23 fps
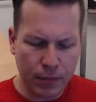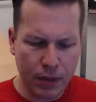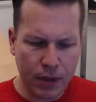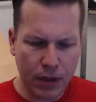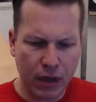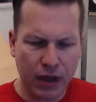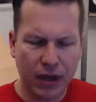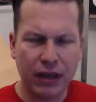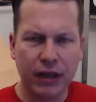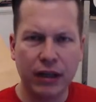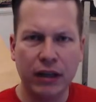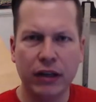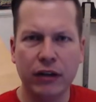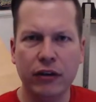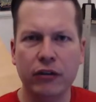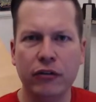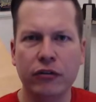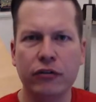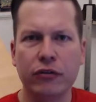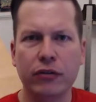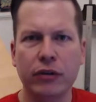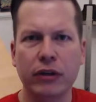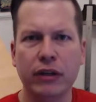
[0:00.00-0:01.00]
an
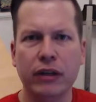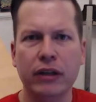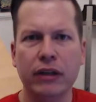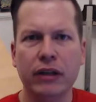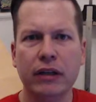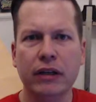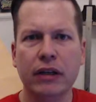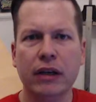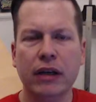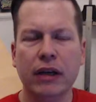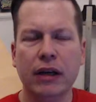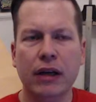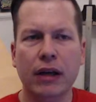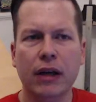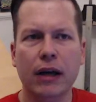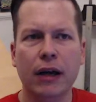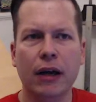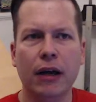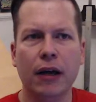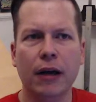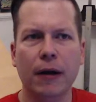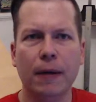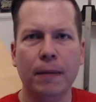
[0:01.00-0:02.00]
industry
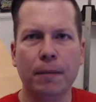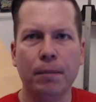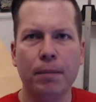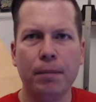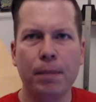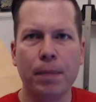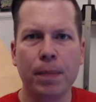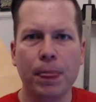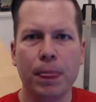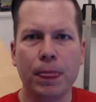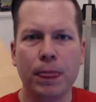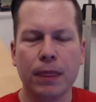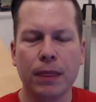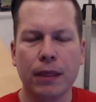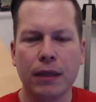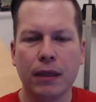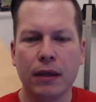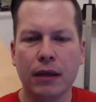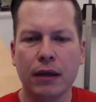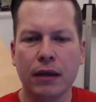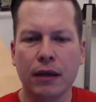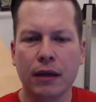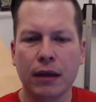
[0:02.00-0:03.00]
and
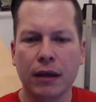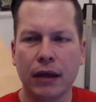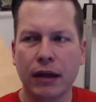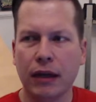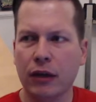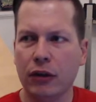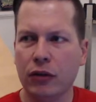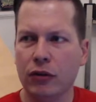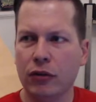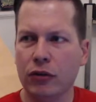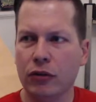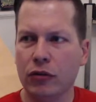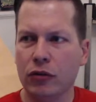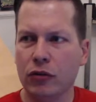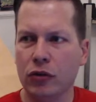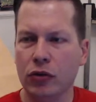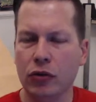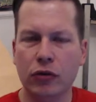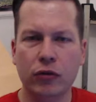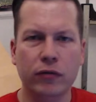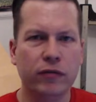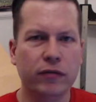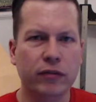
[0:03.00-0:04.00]

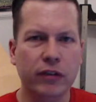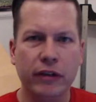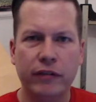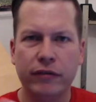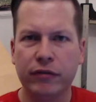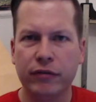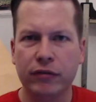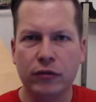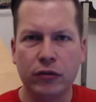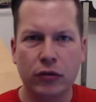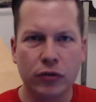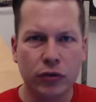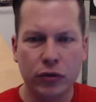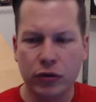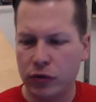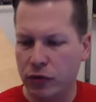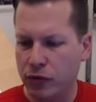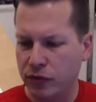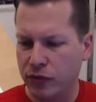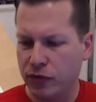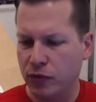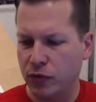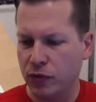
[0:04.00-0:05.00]

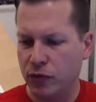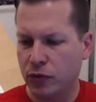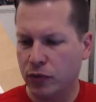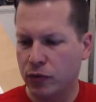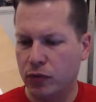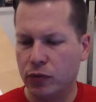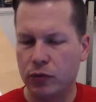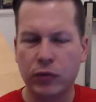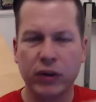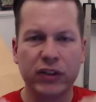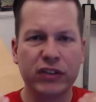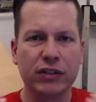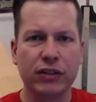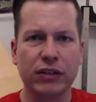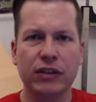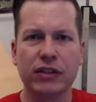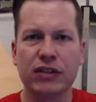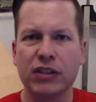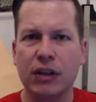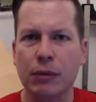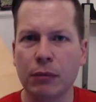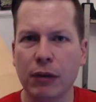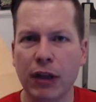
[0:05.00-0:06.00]
you've risen to
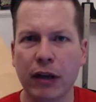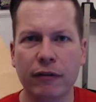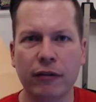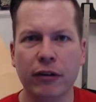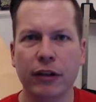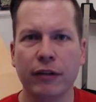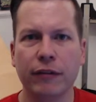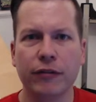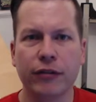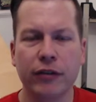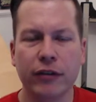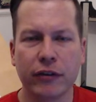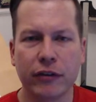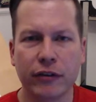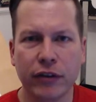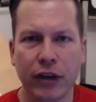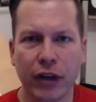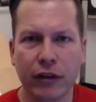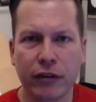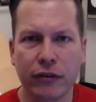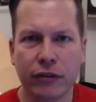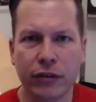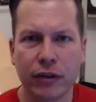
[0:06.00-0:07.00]
some level of
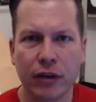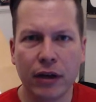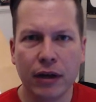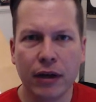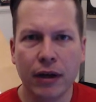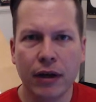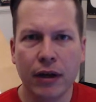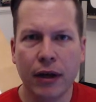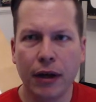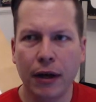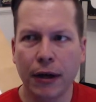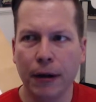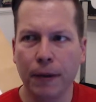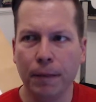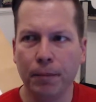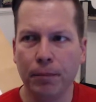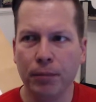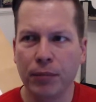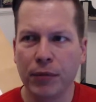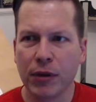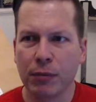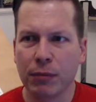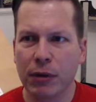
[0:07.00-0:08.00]
success,
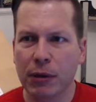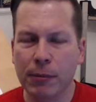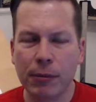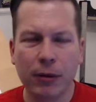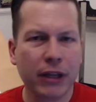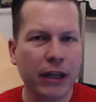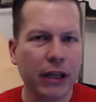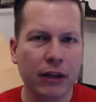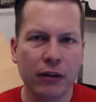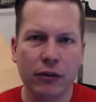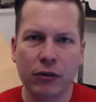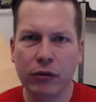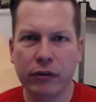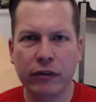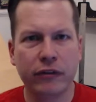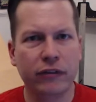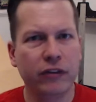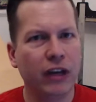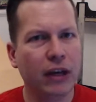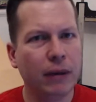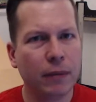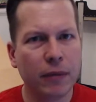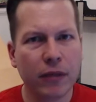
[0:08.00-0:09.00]
people can't do the
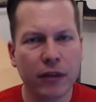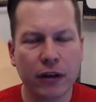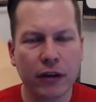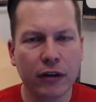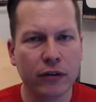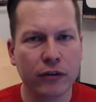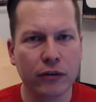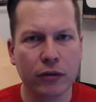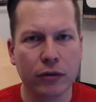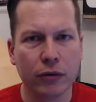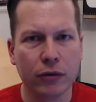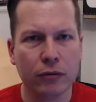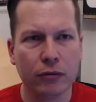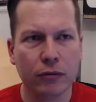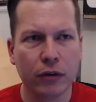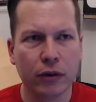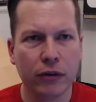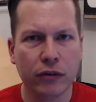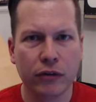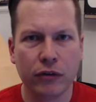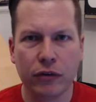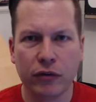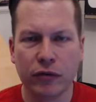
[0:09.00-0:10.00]
same thing as you
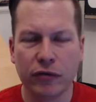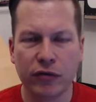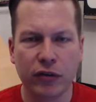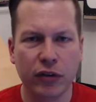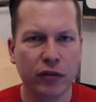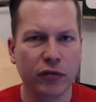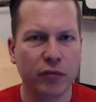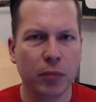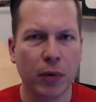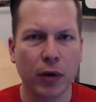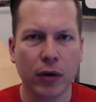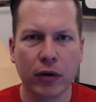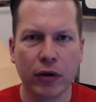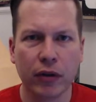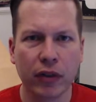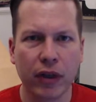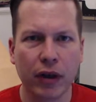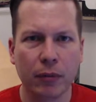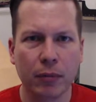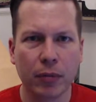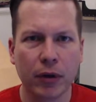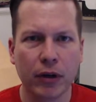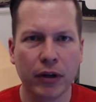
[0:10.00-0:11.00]
because you've burned
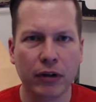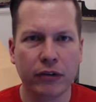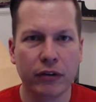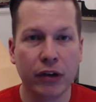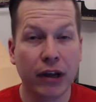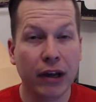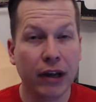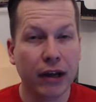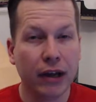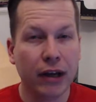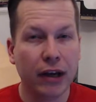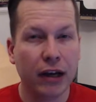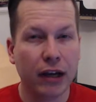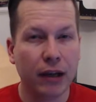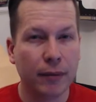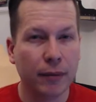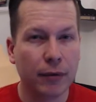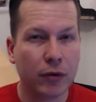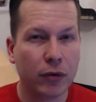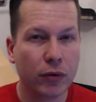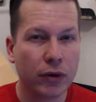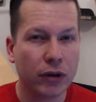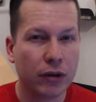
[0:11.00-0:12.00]
that bridge. And
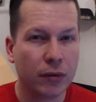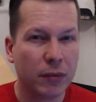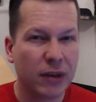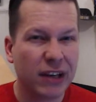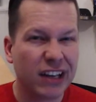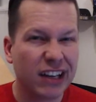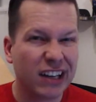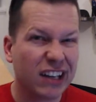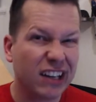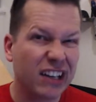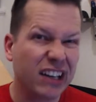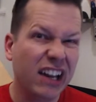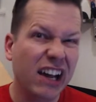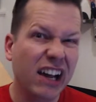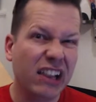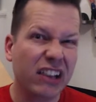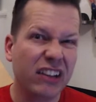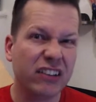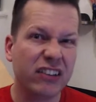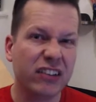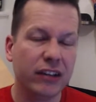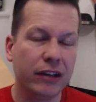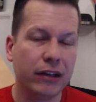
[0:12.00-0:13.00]
I'm going to make an
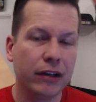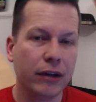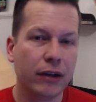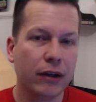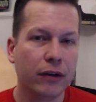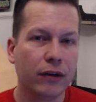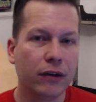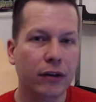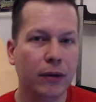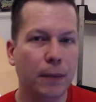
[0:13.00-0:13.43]
analogy to